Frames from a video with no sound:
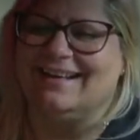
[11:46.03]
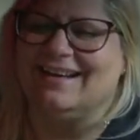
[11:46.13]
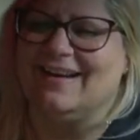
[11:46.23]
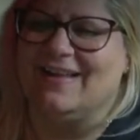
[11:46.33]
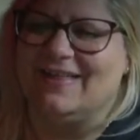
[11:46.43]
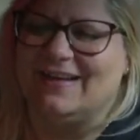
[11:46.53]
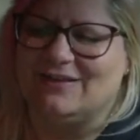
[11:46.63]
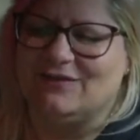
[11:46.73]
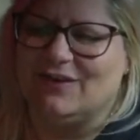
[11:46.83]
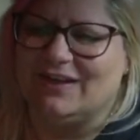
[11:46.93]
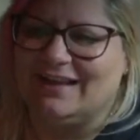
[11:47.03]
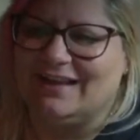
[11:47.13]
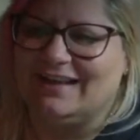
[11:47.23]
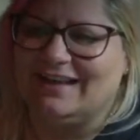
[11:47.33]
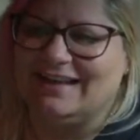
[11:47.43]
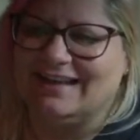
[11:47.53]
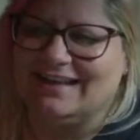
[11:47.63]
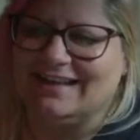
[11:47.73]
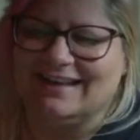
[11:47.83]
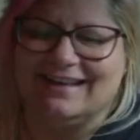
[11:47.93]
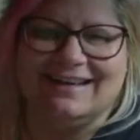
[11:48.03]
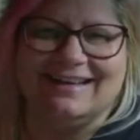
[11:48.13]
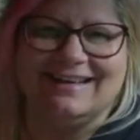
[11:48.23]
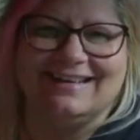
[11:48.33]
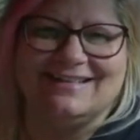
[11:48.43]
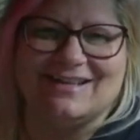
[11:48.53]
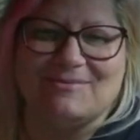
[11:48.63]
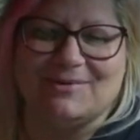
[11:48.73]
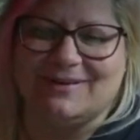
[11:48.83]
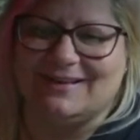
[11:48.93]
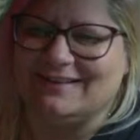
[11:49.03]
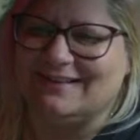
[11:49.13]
That's funny. Tupperware.